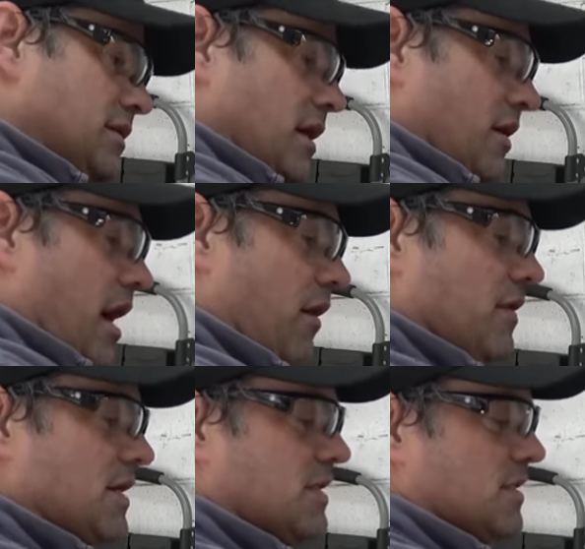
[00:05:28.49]
So now
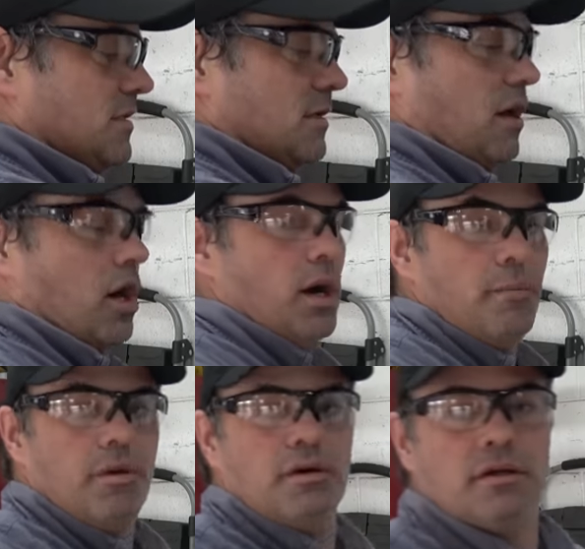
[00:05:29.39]
on this
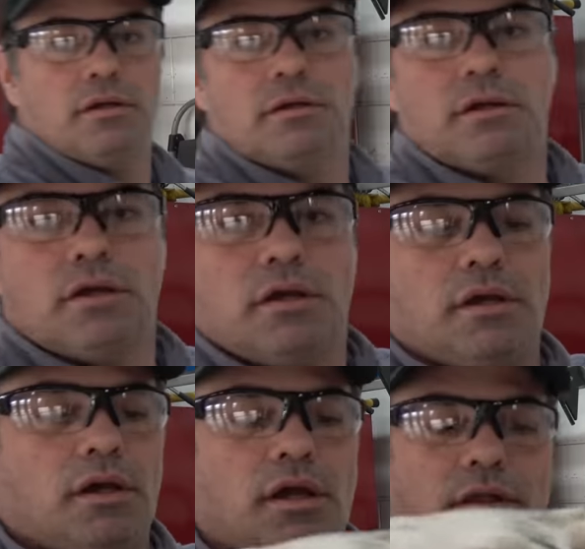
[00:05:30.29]
hub,
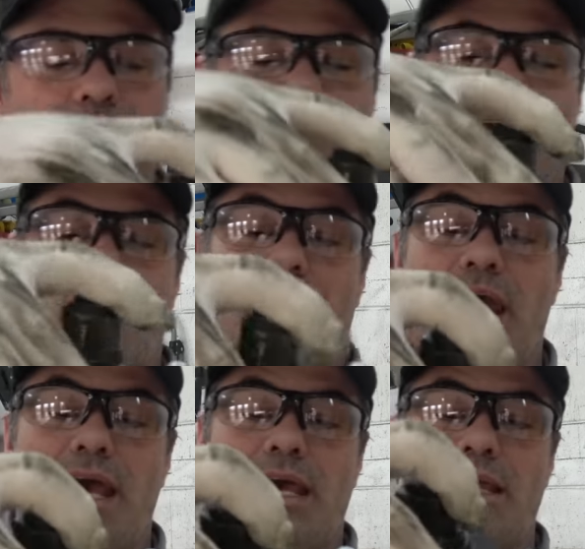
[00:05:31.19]
it's got
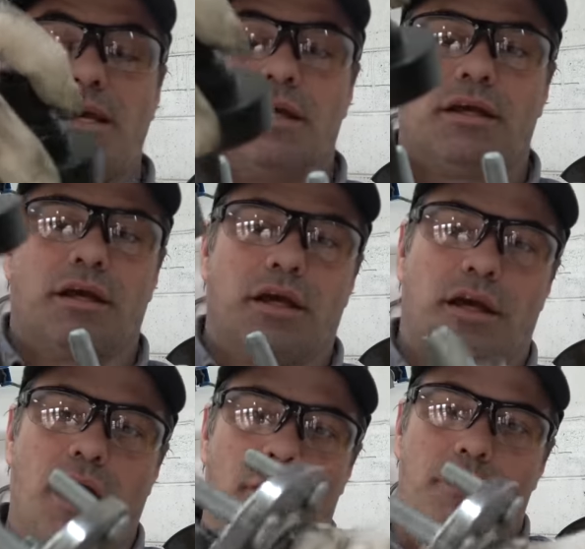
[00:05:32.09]
a
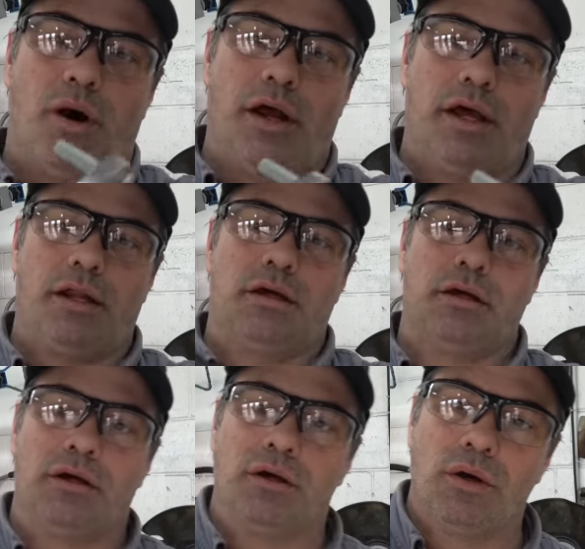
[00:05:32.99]
cup on it
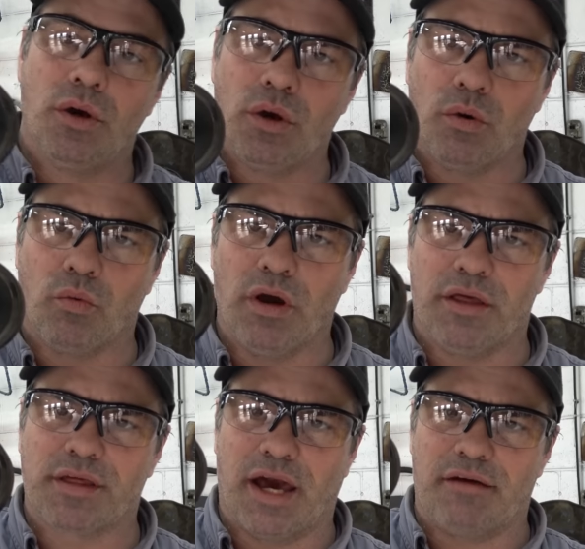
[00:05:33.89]

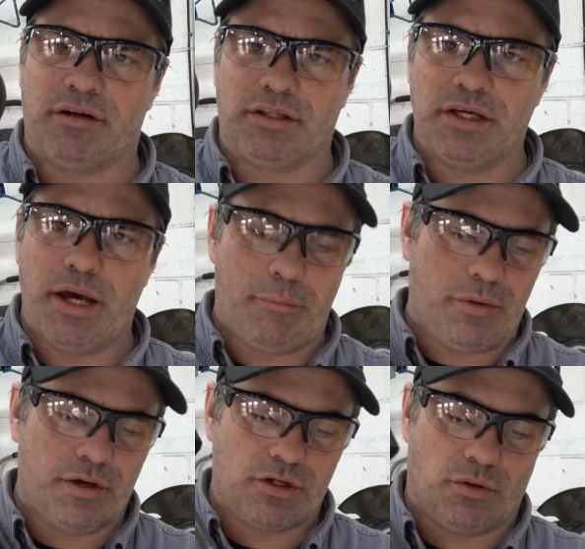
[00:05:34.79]
with kind of a
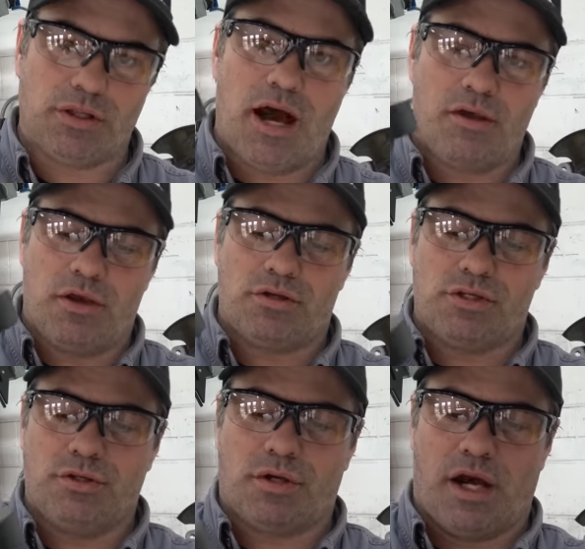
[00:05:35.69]
lip to allow you
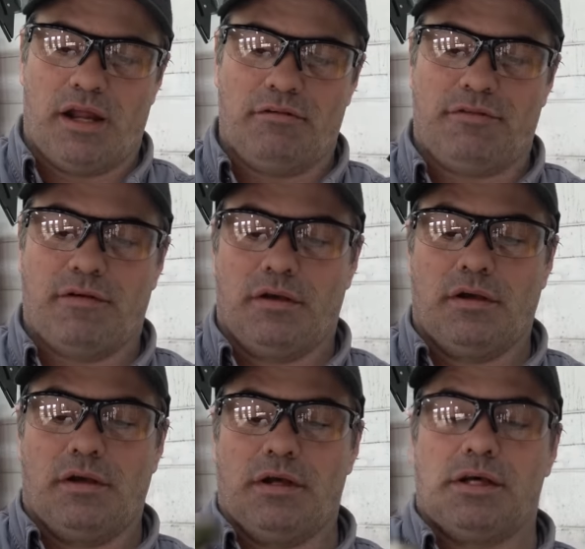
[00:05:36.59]
to kind of
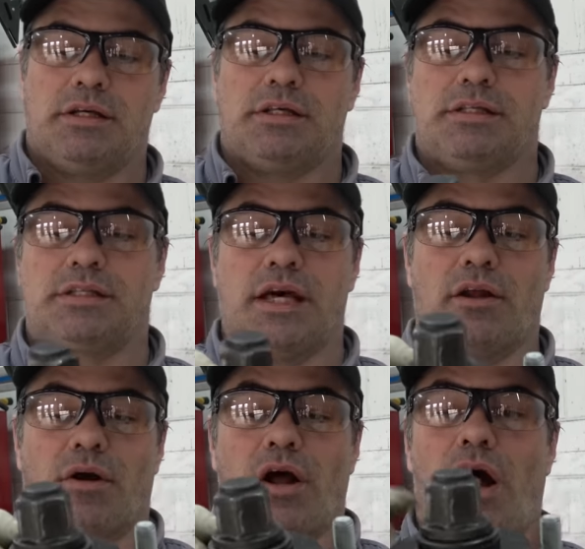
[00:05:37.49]

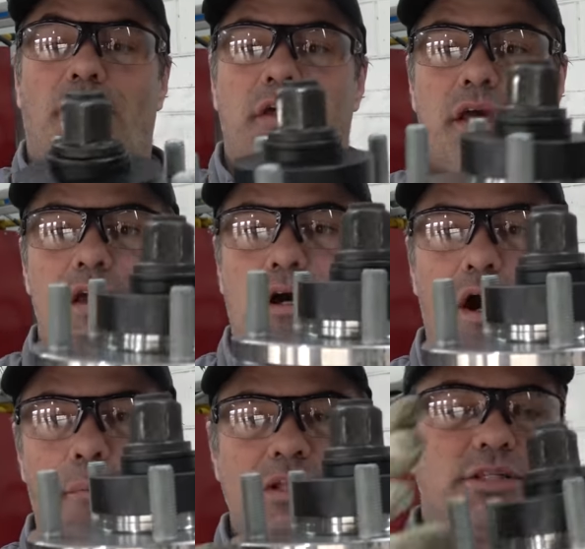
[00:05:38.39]
center it on the
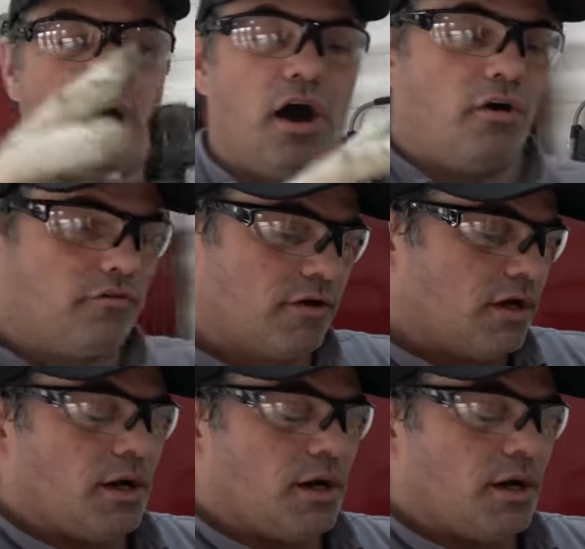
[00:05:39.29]
hub itself.